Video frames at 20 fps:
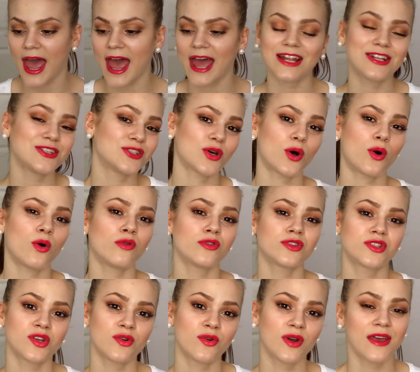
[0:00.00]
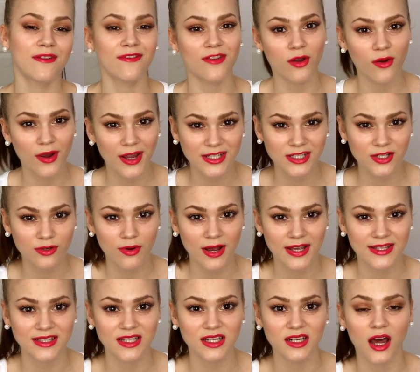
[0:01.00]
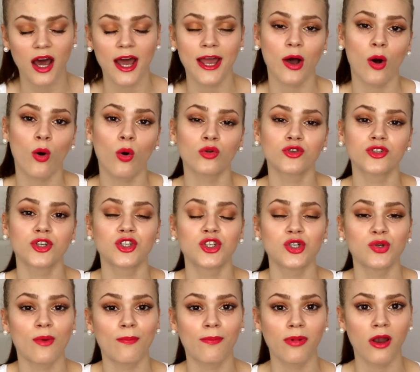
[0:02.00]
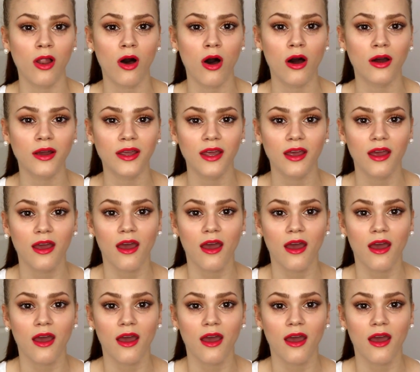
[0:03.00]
And also, if you're interested, I also do a blog